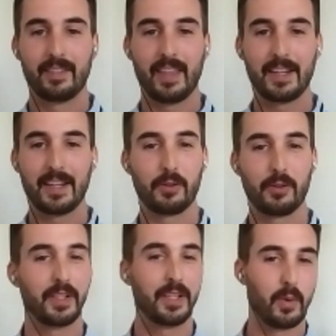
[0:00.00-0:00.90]
they don't
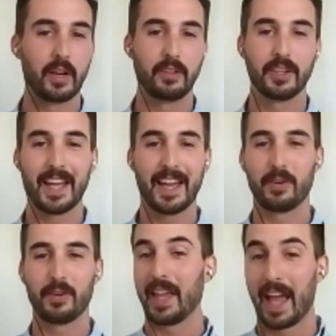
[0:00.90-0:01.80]
really want to look at,
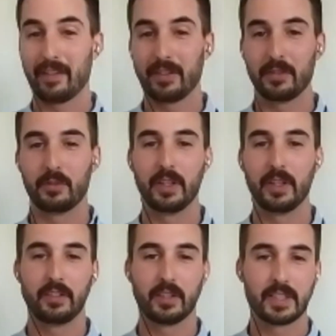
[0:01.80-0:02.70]
or they haven't
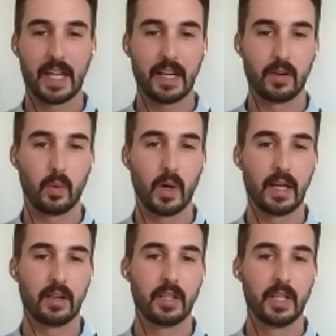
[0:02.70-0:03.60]
really looked at in a
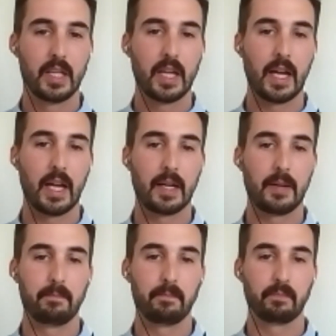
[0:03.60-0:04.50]
while.
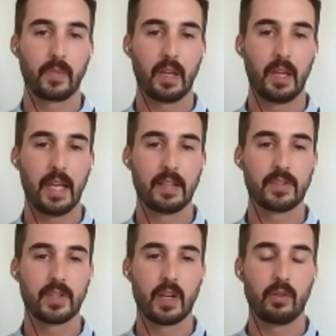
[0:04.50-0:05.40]
And so